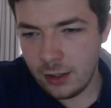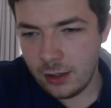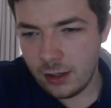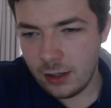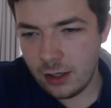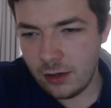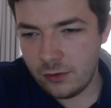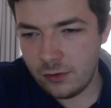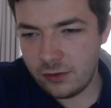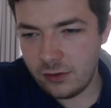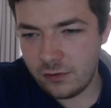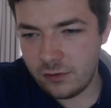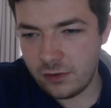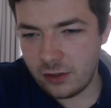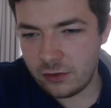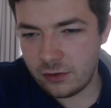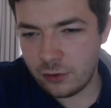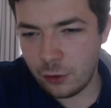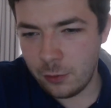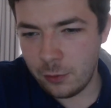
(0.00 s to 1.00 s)
I've seen
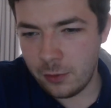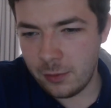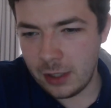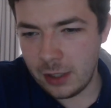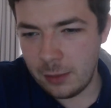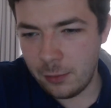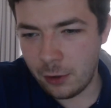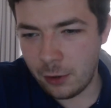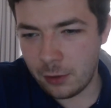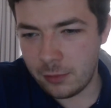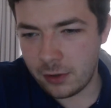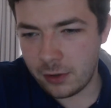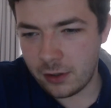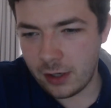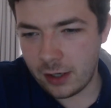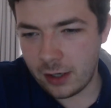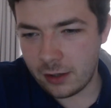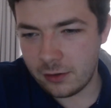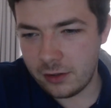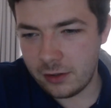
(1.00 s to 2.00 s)
fans talking about man Mark
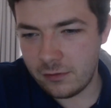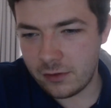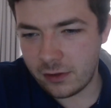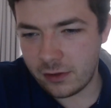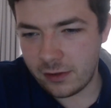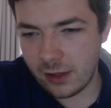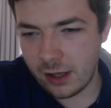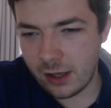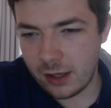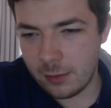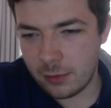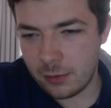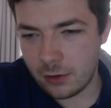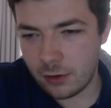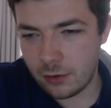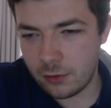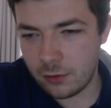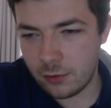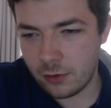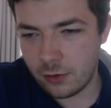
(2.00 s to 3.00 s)
McGregor leaving a tatty and
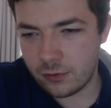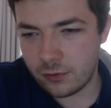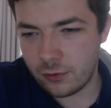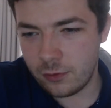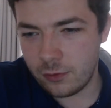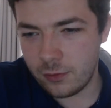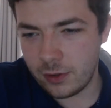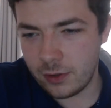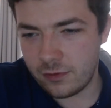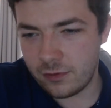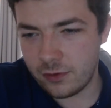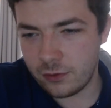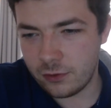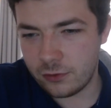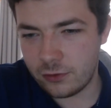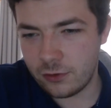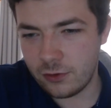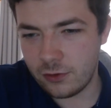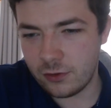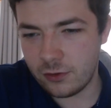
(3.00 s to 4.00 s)
Bernardo walk through midfield
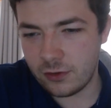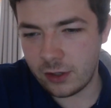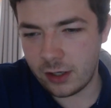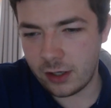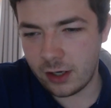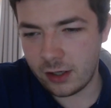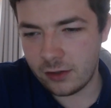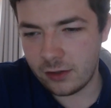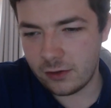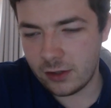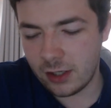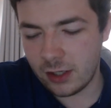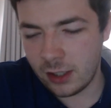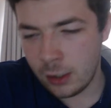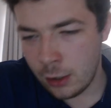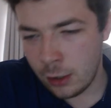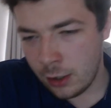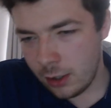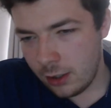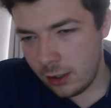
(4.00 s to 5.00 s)
suicide. I say,
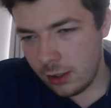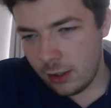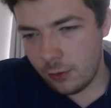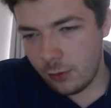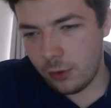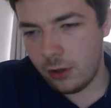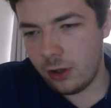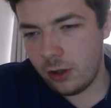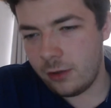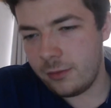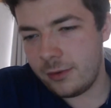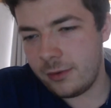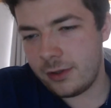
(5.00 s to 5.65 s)
well,